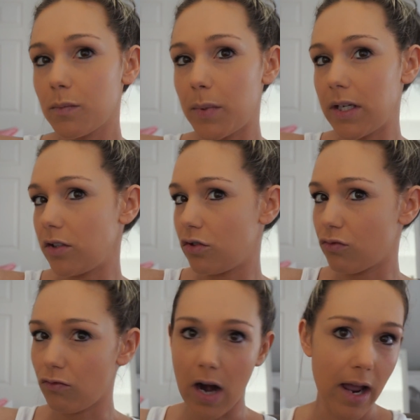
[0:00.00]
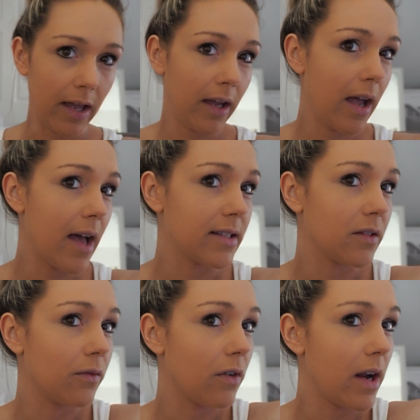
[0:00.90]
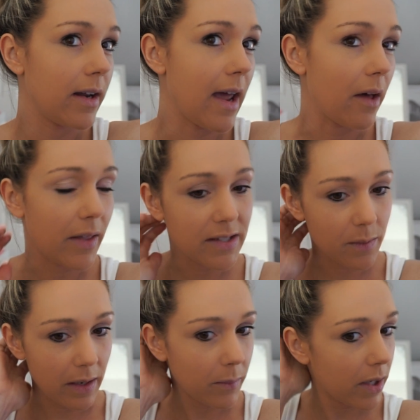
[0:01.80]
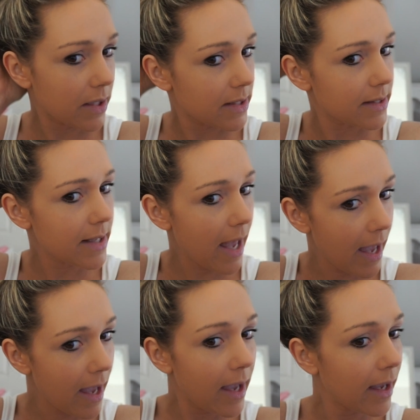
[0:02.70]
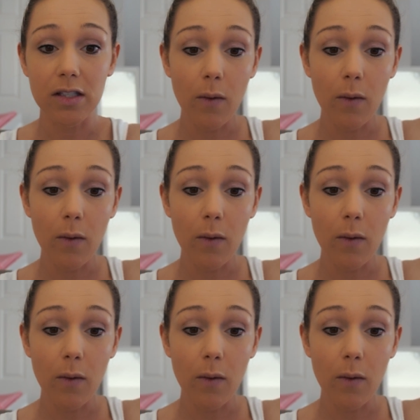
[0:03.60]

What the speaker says: being drying as of right now. That's what I'm gonna say.